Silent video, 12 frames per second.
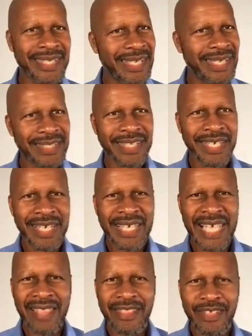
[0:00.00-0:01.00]
And
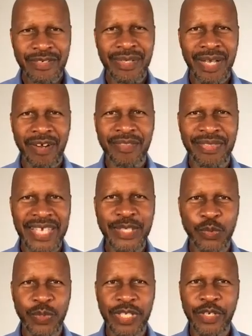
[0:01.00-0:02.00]
yeah, there are
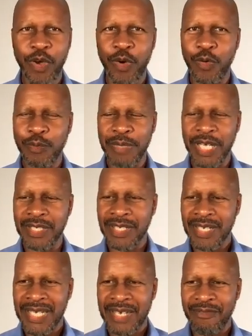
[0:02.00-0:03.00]
things we know, but
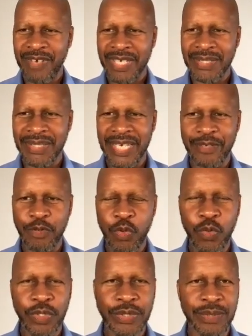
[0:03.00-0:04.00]
if I said
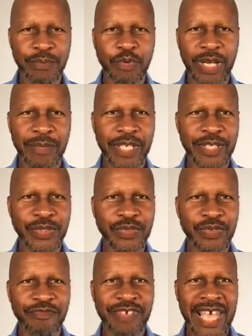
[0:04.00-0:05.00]
who was the Prime
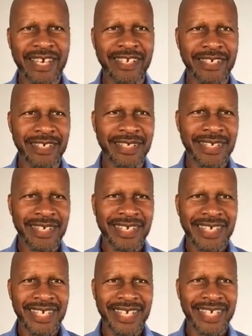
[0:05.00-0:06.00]
Minister of Canada
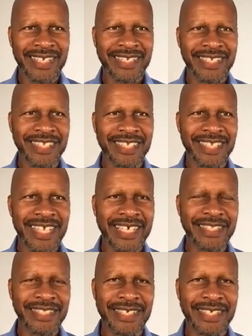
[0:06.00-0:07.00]
in
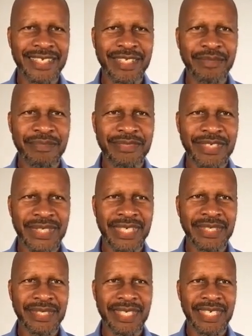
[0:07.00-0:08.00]

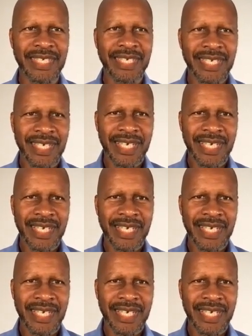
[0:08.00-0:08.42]
1960,